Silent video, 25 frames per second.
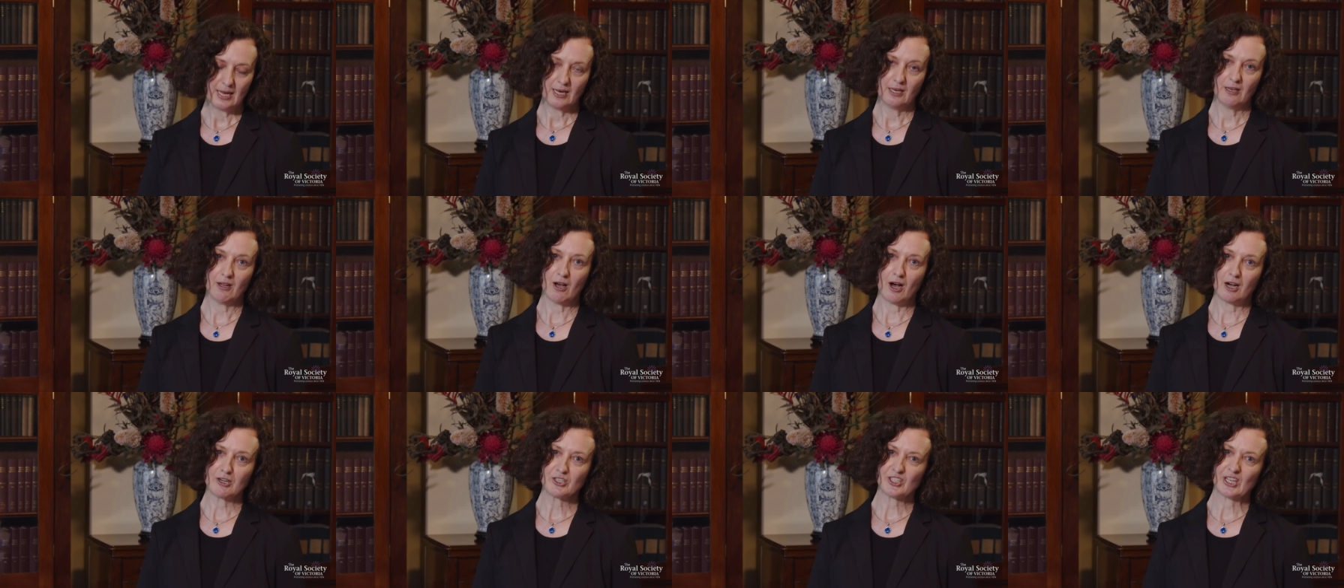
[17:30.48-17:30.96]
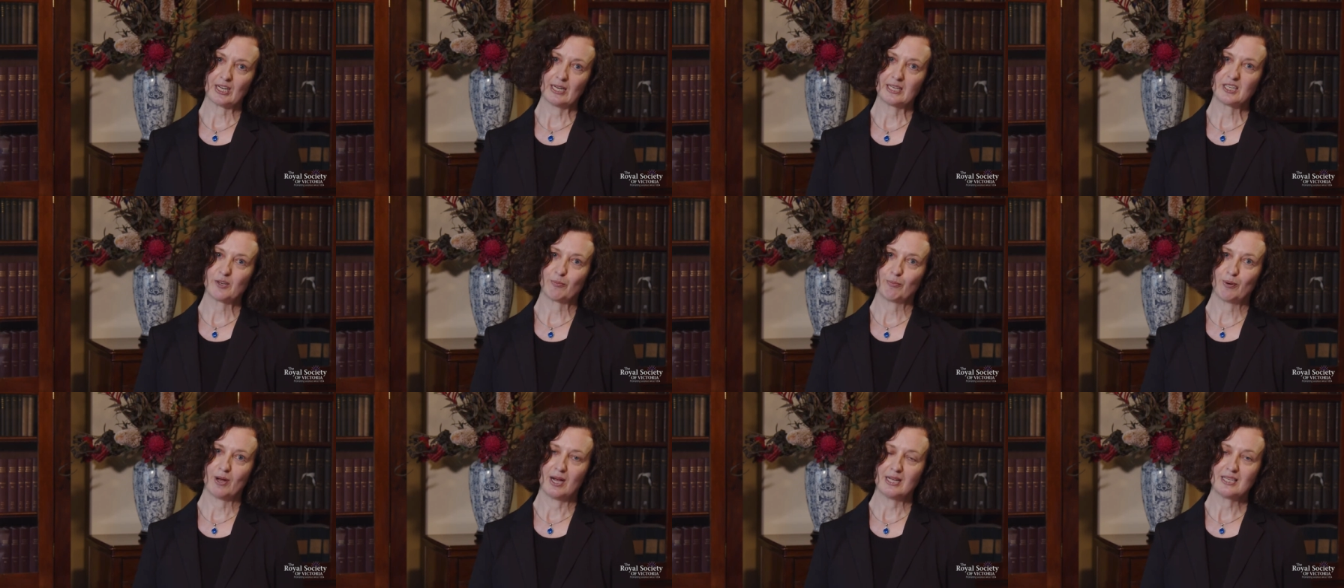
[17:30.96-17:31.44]
Large-scale
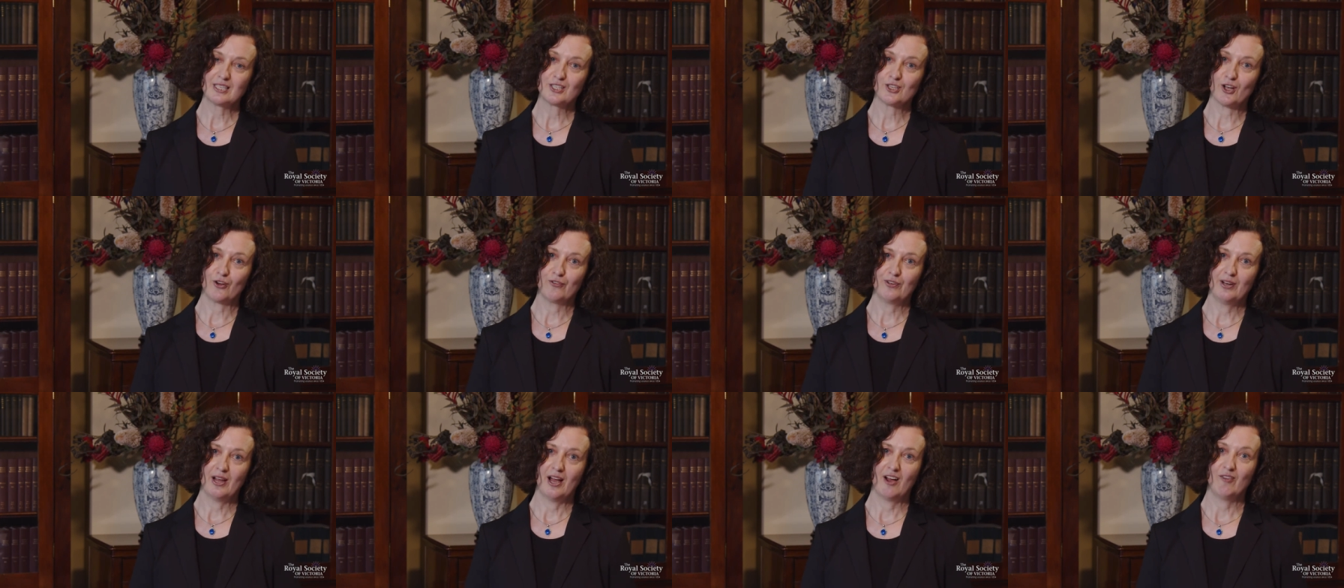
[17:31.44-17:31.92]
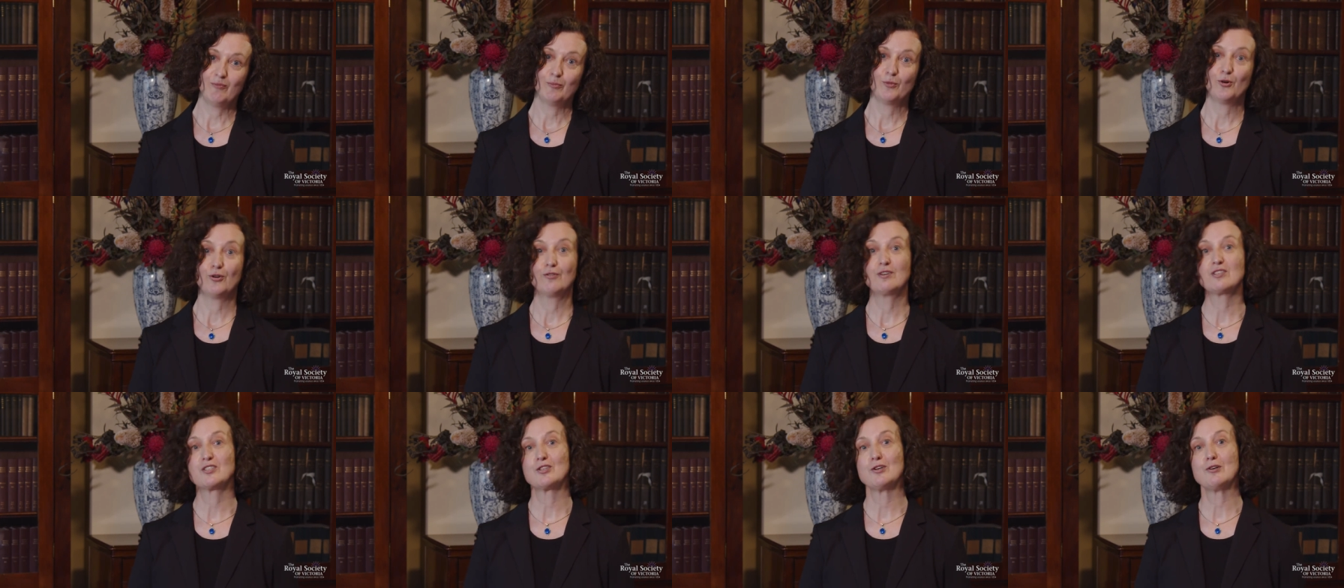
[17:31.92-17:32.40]
enterprises often have
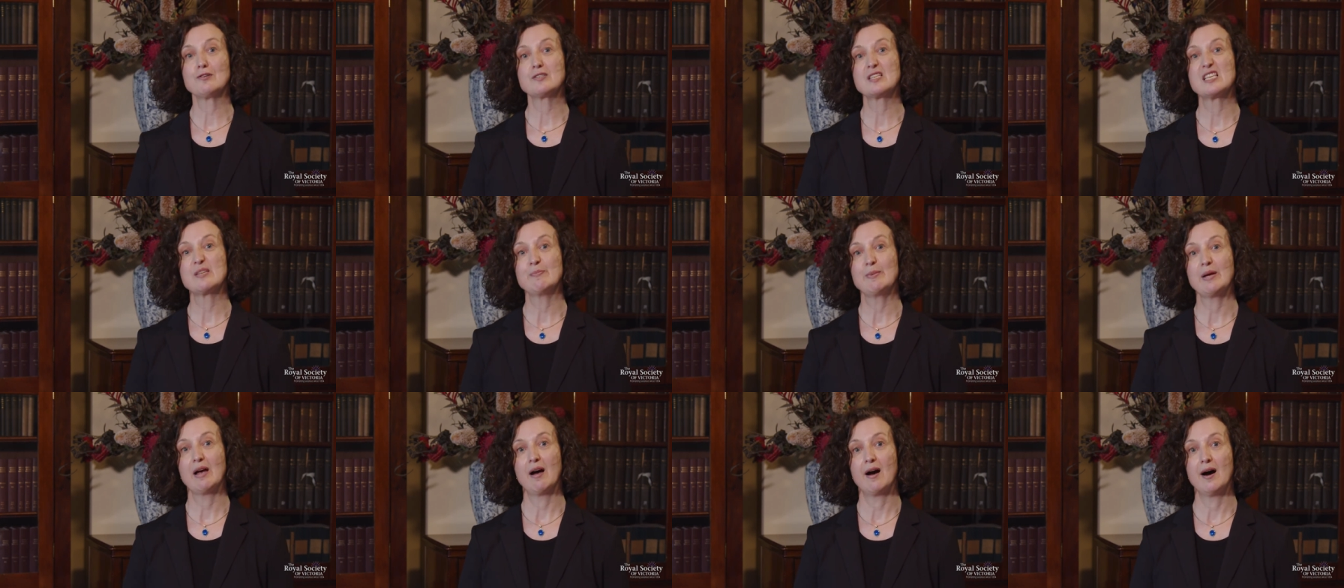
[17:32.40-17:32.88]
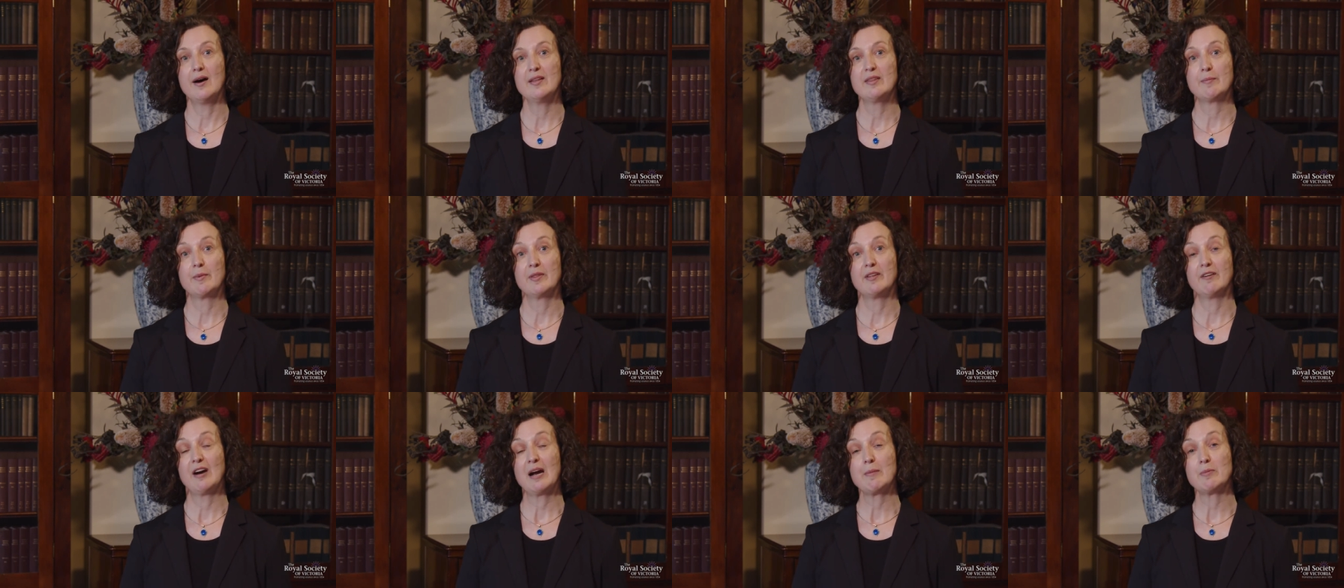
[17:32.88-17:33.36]
more resources behind
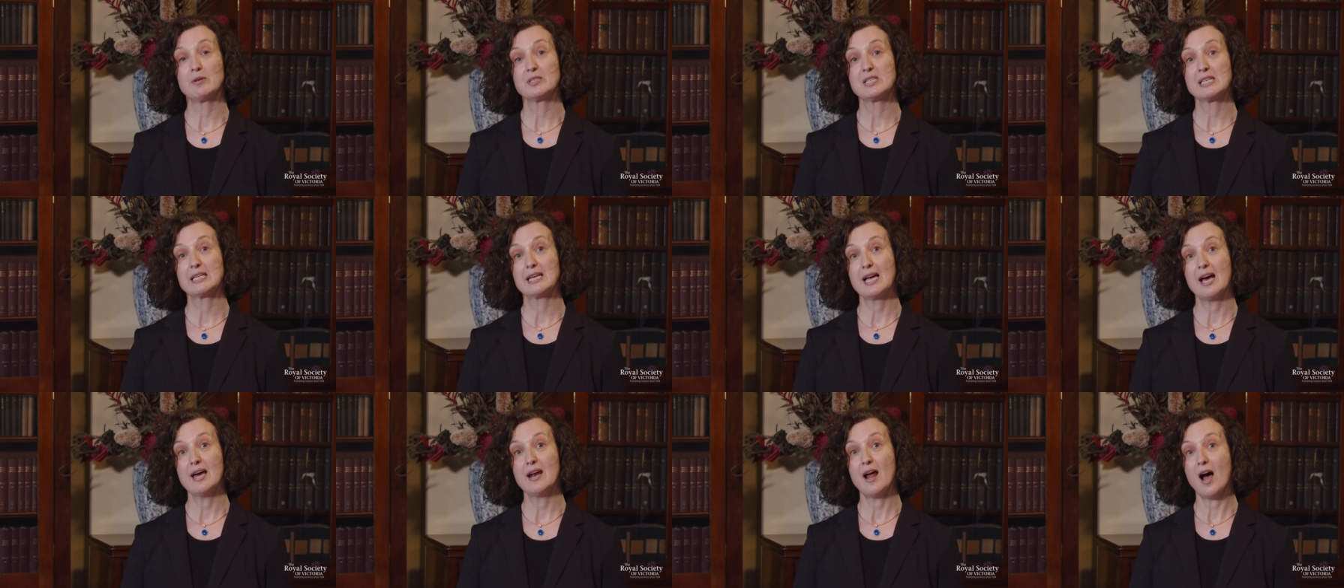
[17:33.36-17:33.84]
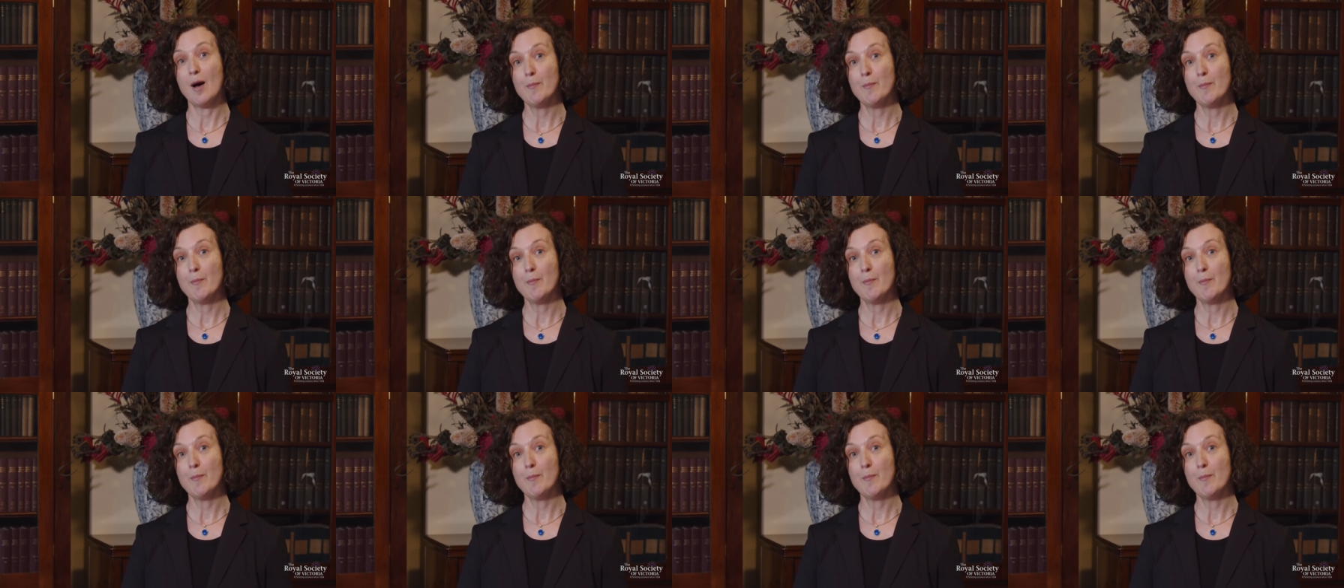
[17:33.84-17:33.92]
them and they're able to get